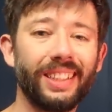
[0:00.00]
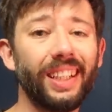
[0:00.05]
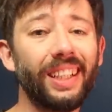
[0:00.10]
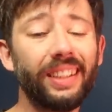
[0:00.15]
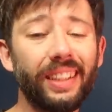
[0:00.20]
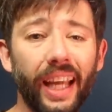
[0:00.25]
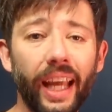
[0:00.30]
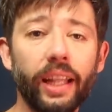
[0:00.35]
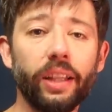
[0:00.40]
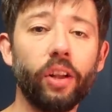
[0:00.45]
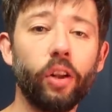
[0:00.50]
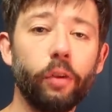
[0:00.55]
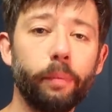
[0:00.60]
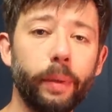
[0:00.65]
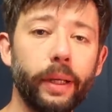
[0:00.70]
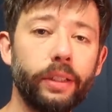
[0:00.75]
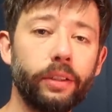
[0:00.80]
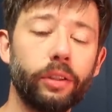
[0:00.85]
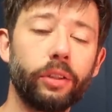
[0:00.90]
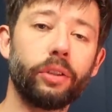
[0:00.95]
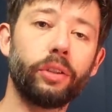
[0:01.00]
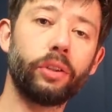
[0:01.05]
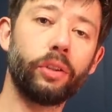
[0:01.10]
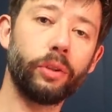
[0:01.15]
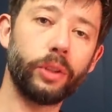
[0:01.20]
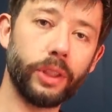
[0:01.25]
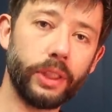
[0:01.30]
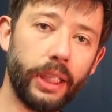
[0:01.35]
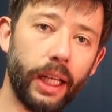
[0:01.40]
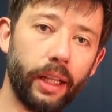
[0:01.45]
It did take a little bit
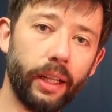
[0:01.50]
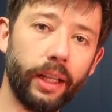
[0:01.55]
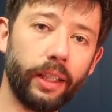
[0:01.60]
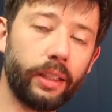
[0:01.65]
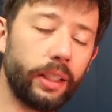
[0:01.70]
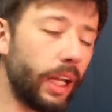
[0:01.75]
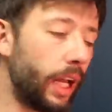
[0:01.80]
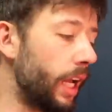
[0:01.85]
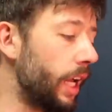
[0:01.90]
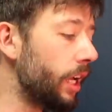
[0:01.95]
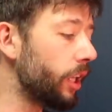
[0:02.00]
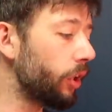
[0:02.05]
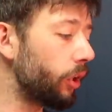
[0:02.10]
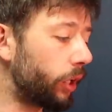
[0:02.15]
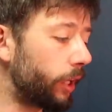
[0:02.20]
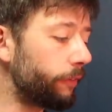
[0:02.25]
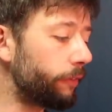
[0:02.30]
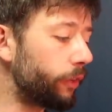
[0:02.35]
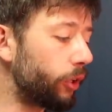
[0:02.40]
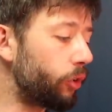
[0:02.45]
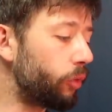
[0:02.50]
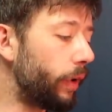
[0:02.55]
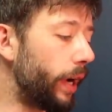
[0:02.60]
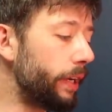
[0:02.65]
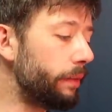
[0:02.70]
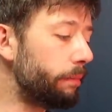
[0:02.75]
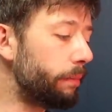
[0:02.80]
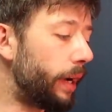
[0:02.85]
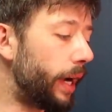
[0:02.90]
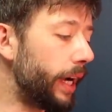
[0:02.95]
to sell it, looking for the
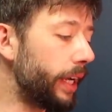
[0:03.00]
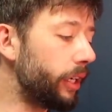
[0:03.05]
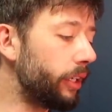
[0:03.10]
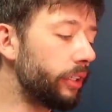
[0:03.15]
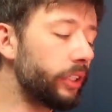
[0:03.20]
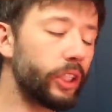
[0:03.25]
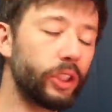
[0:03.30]
right buyer.